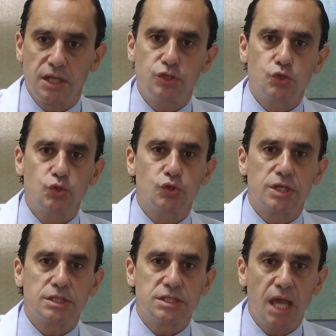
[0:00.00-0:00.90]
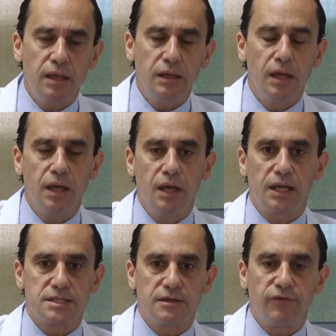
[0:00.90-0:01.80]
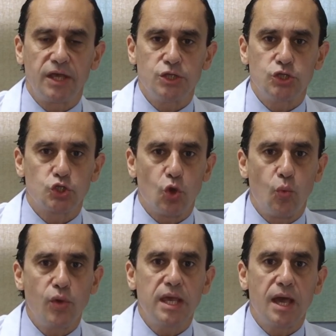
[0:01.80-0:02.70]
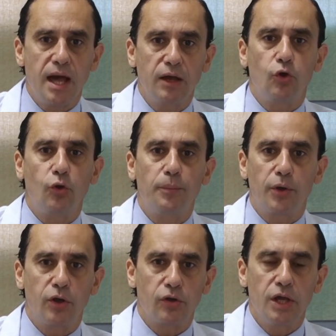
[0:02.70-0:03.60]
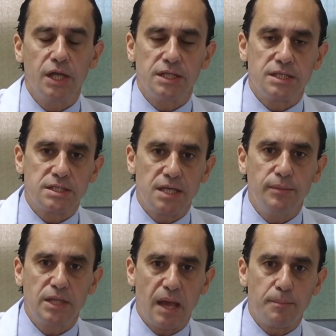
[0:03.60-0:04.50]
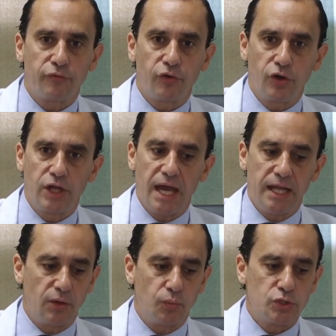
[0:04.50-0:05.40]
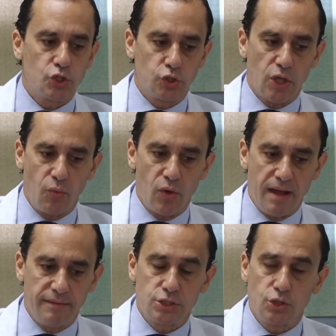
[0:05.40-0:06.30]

they should use the same classification so we can compare the same type of hernia and the result that we have.